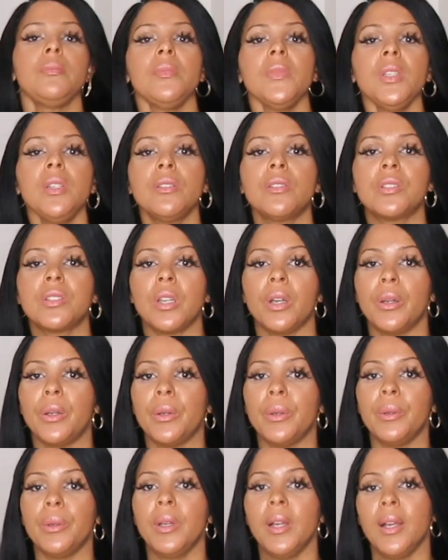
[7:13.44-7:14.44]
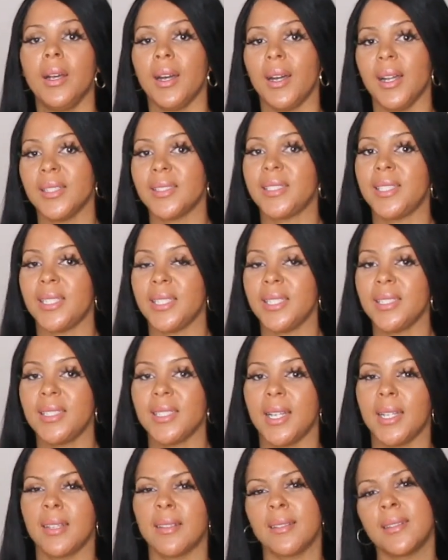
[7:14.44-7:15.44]
So I did,
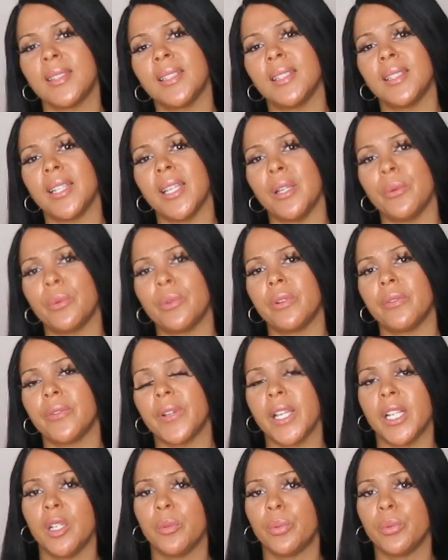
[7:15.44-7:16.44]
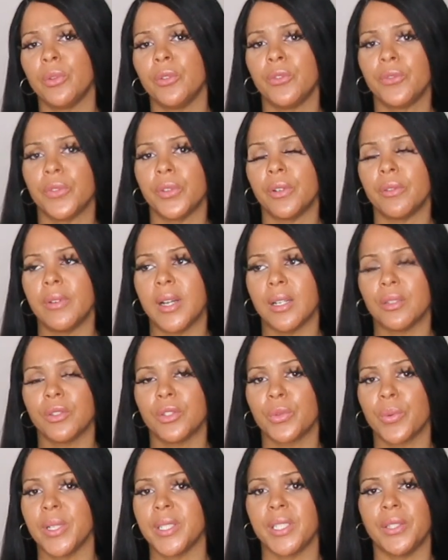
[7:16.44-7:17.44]
and I think they were available for around
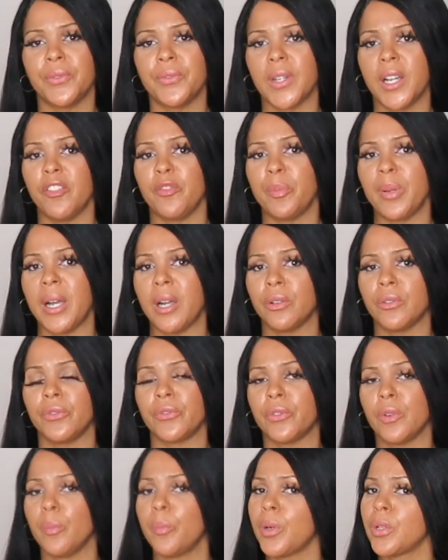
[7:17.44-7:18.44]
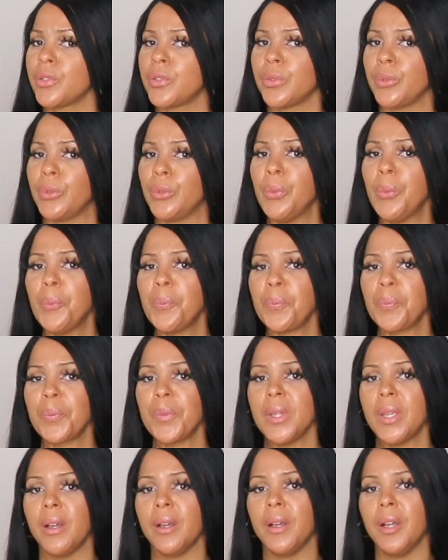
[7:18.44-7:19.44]
£25 for a bottle.
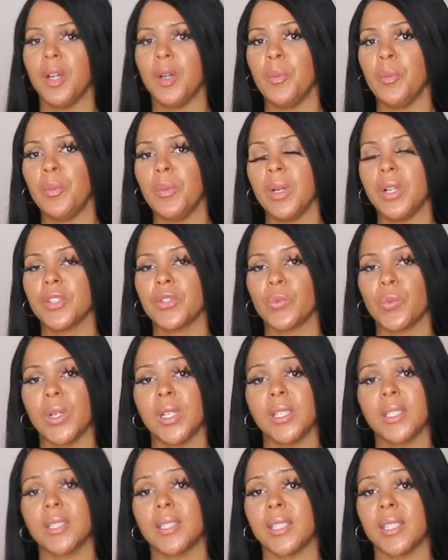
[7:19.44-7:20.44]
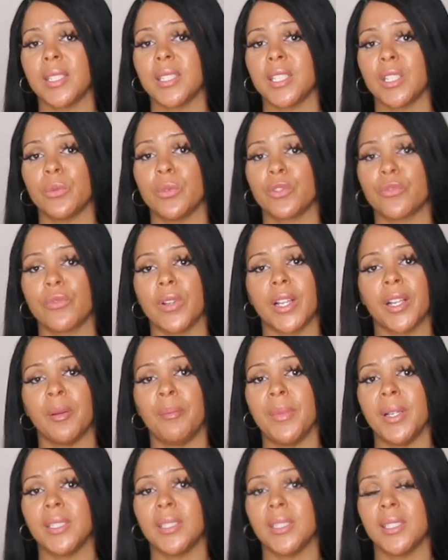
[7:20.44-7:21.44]
As well as this, it was
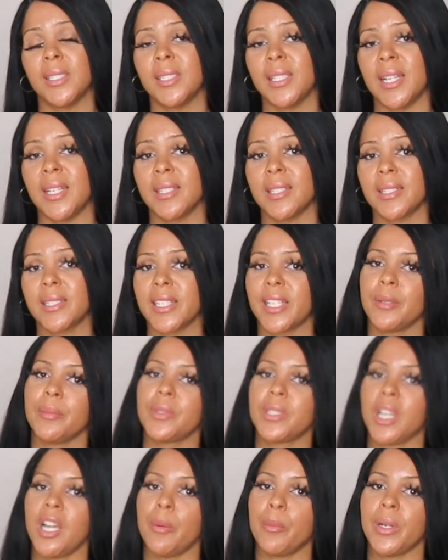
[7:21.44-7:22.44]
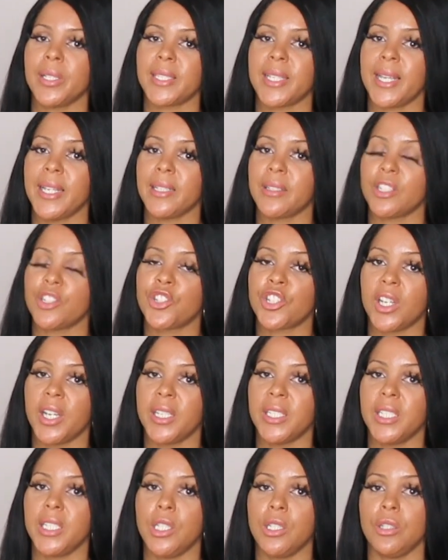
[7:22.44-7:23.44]
recommended at the same time I take the
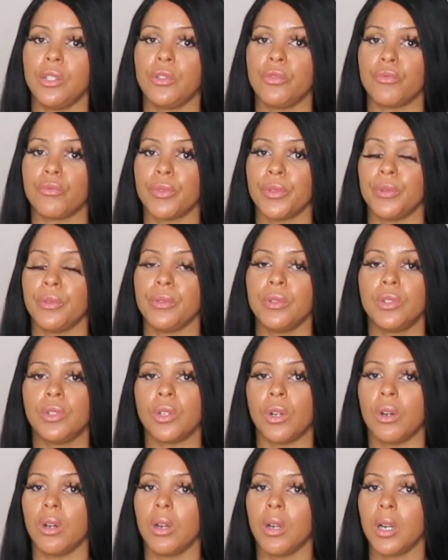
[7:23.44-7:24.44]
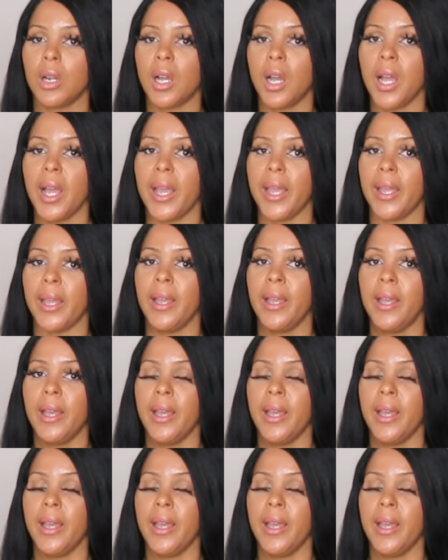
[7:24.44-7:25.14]
Chinese root Dong Kai,